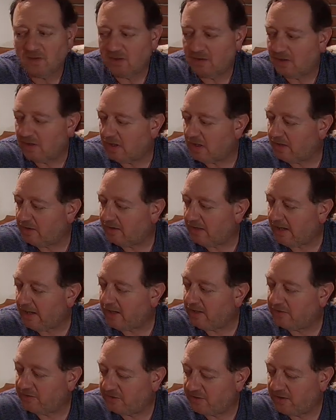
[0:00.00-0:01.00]
The
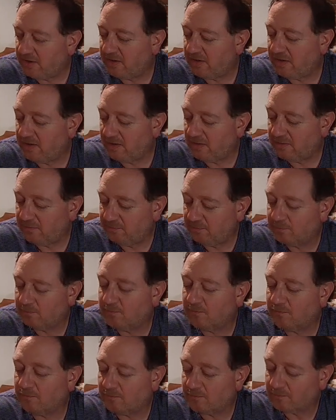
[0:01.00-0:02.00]
18
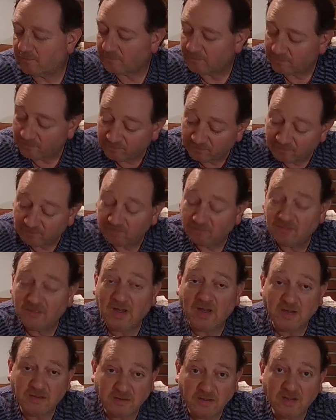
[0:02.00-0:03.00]

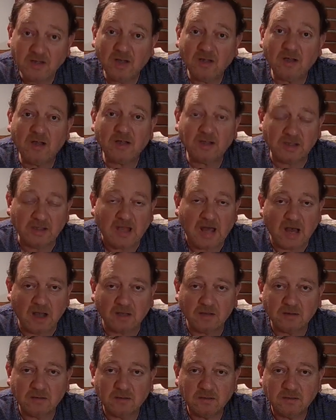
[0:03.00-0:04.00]
I like a
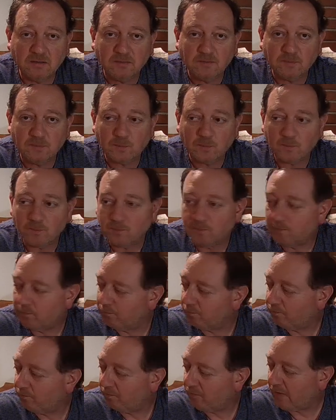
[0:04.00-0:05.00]
lot.
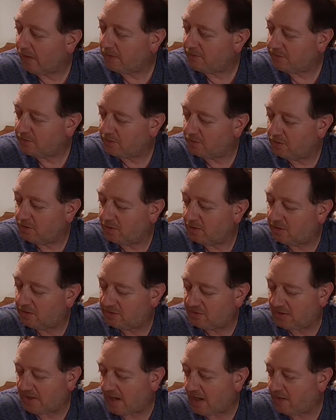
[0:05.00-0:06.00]
That's
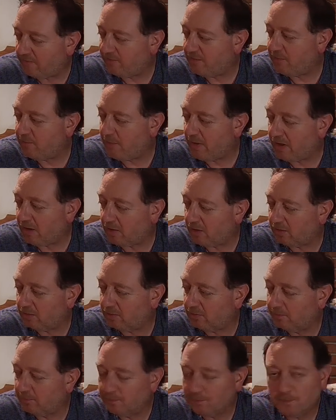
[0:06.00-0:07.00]
it's a heavy barrel,